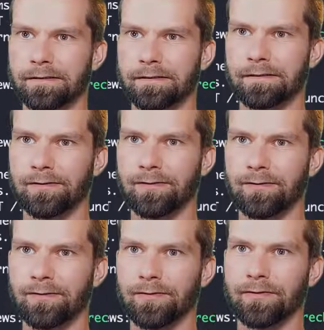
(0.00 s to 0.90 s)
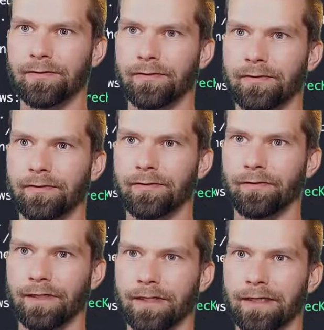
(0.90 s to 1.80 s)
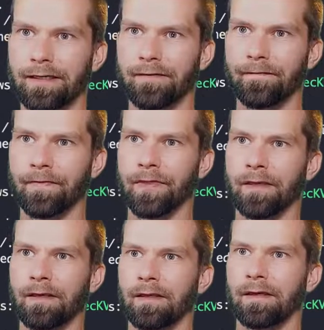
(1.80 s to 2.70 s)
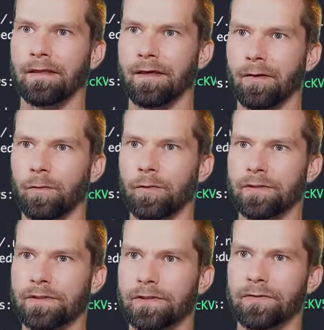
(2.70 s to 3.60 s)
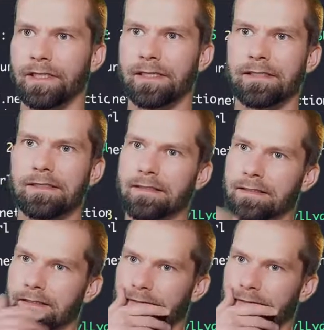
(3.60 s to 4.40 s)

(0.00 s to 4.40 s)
2, 3. And now when we do this,